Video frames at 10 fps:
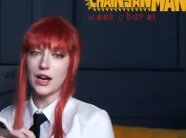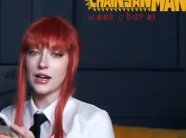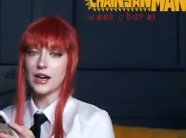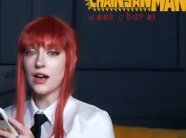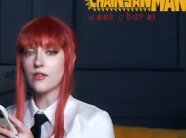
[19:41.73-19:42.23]
I
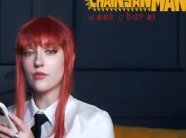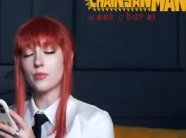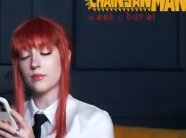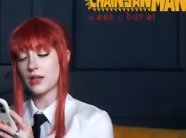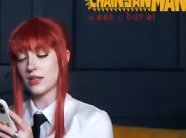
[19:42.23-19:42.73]
have
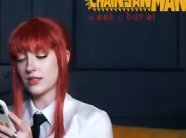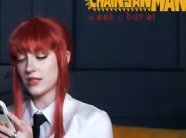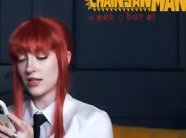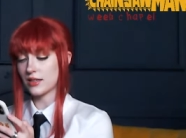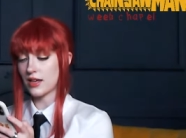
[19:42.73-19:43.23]
been made to
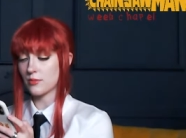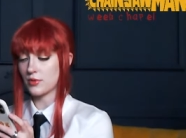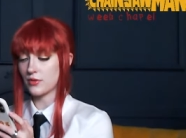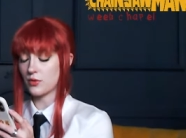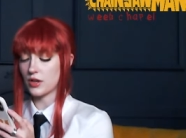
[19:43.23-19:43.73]
take that
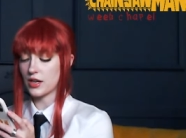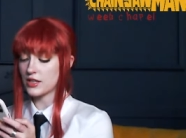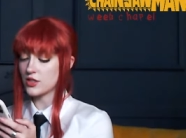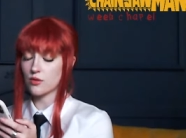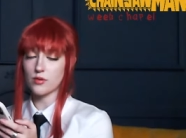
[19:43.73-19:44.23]
before. I
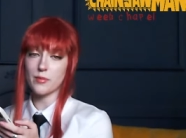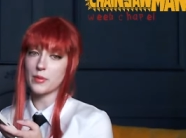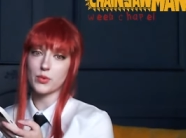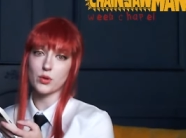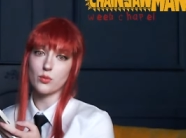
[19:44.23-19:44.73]
don't
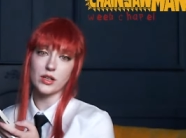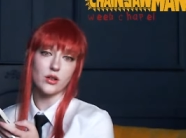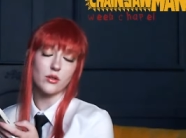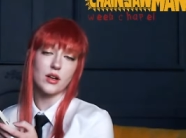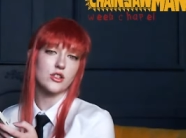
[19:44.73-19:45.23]
remember what
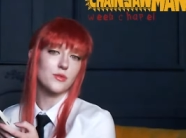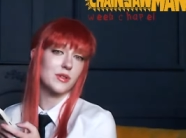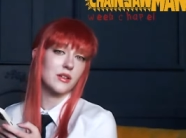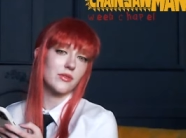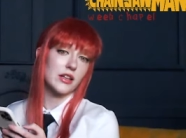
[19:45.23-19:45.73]

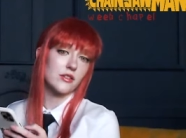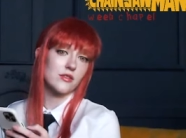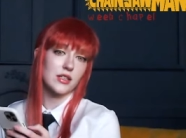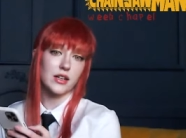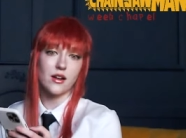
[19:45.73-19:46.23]
arrangement of
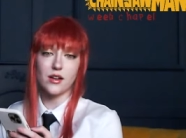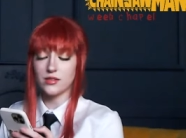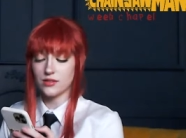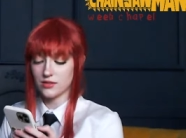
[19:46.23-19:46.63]
letters I got.